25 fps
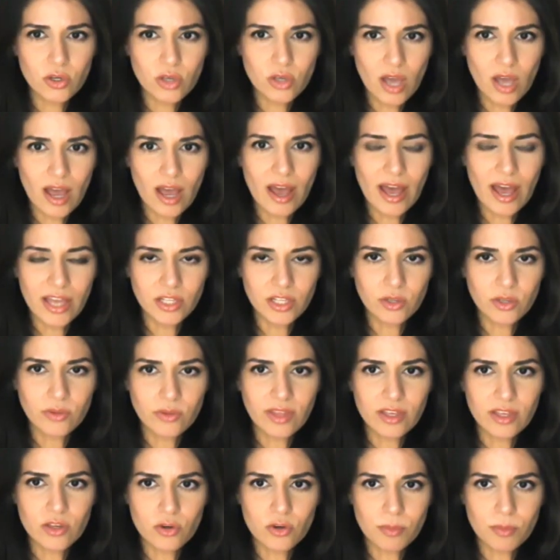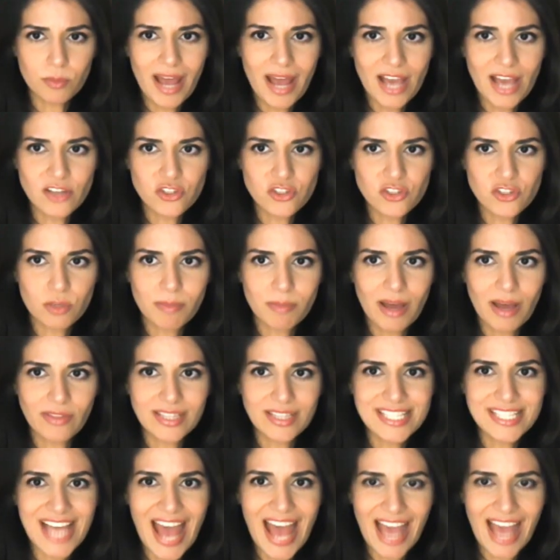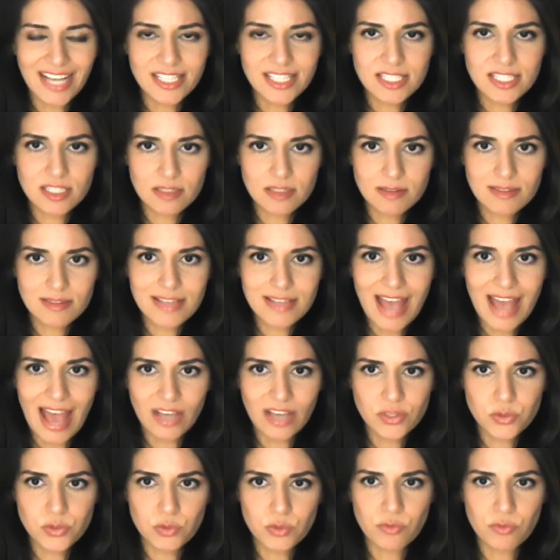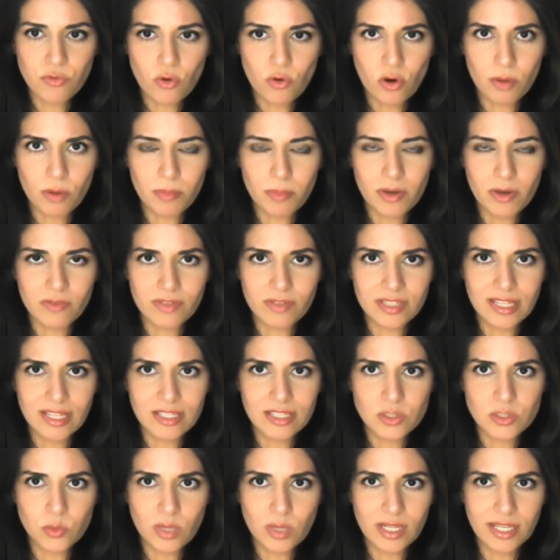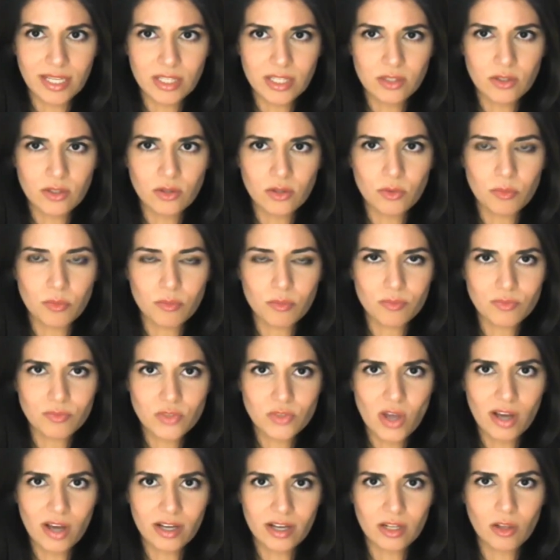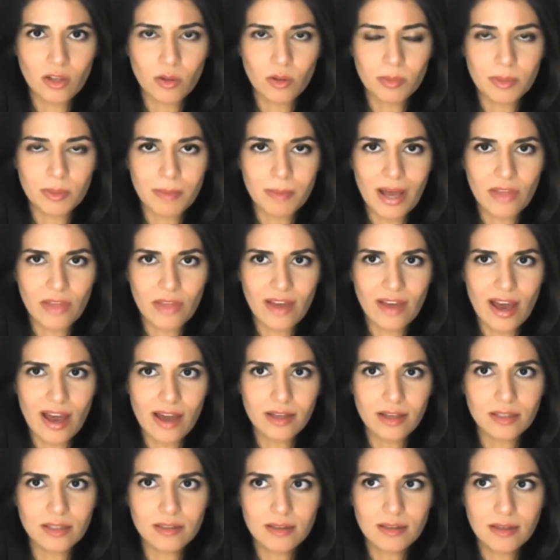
I know that you're passionate about the tax reform of it as well. Can you talk a little bit about that?